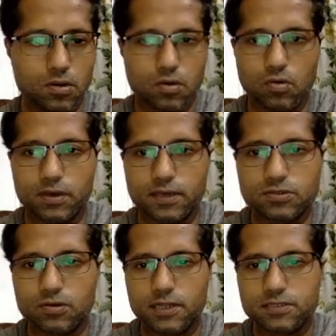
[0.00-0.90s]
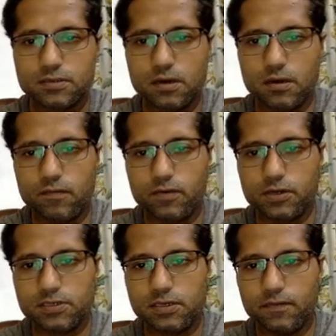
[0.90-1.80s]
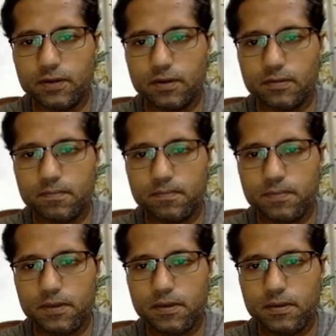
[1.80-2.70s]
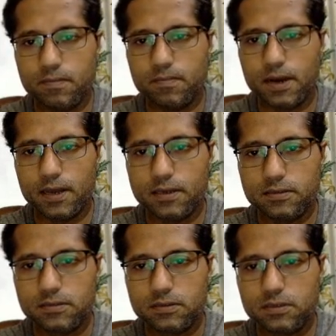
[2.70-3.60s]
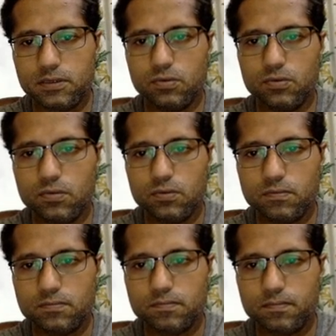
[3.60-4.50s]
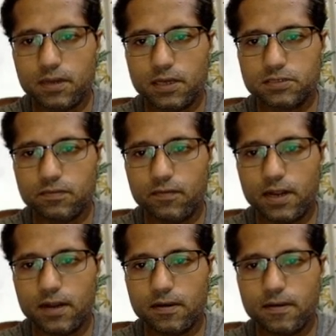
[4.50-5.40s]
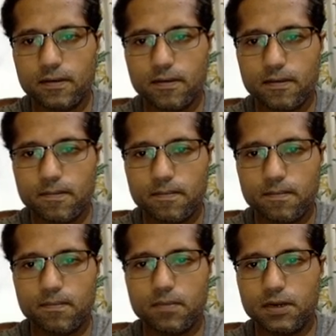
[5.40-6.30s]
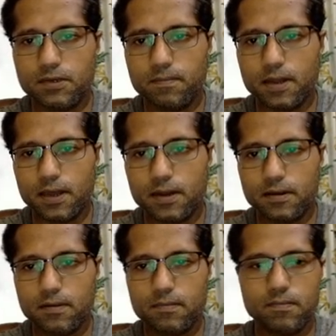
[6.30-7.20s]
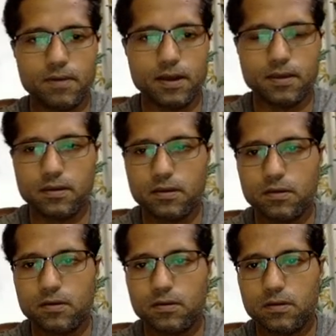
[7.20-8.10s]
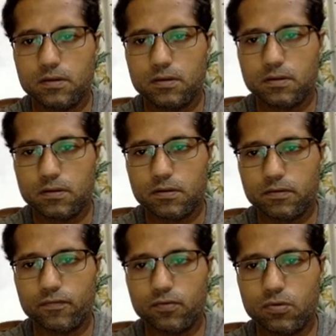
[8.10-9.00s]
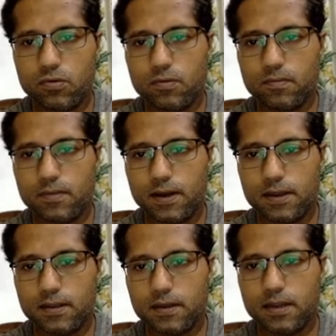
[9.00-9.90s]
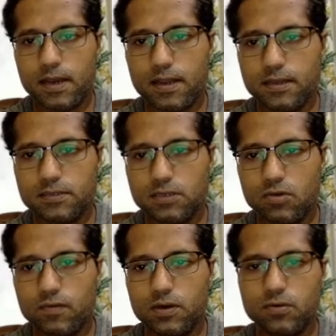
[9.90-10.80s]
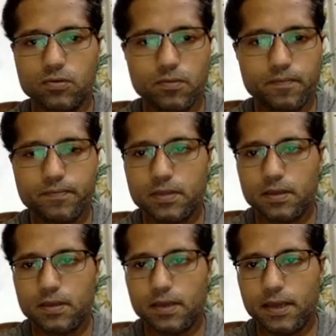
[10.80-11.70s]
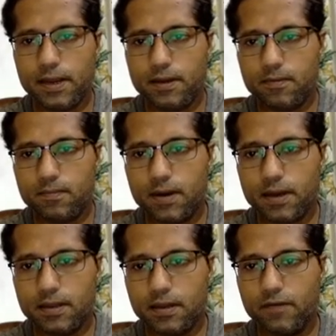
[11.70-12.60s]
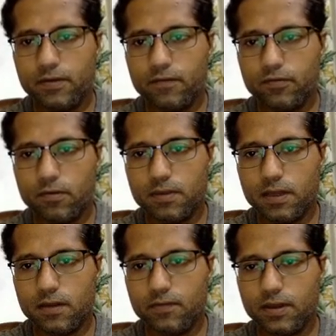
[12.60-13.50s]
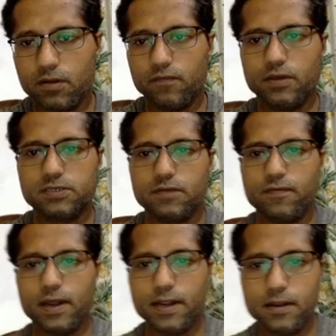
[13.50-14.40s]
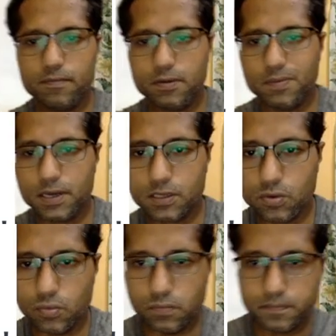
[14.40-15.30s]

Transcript: Okay, so let's what is given, P by Q plus 1 multiplied by 4 by 9 is equal to 8 by 11. From here we can obviously find P by Q.